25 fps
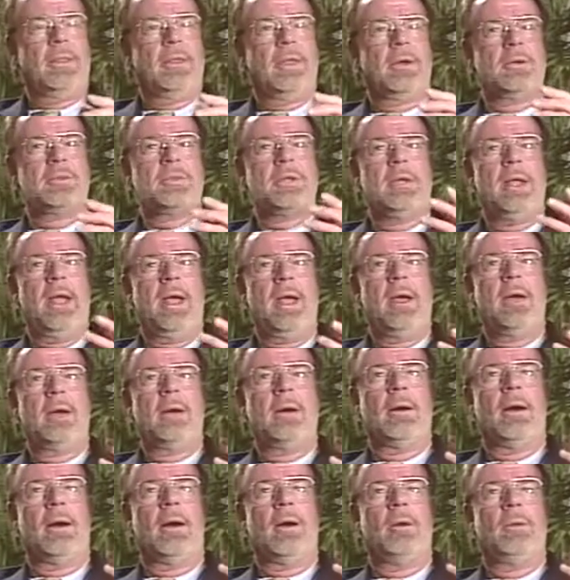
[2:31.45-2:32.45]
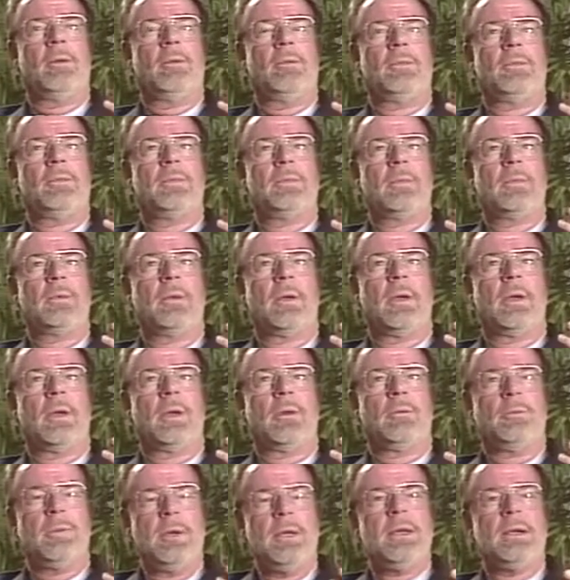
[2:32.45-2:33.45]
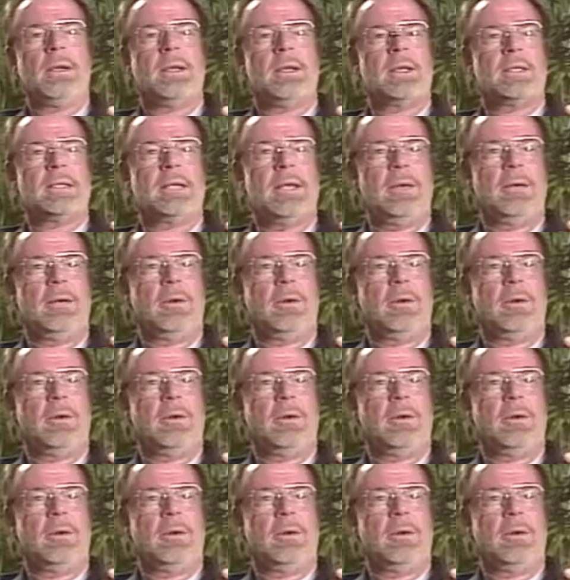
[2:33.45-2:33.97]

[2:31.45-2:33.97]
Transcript: There's an air of regalness in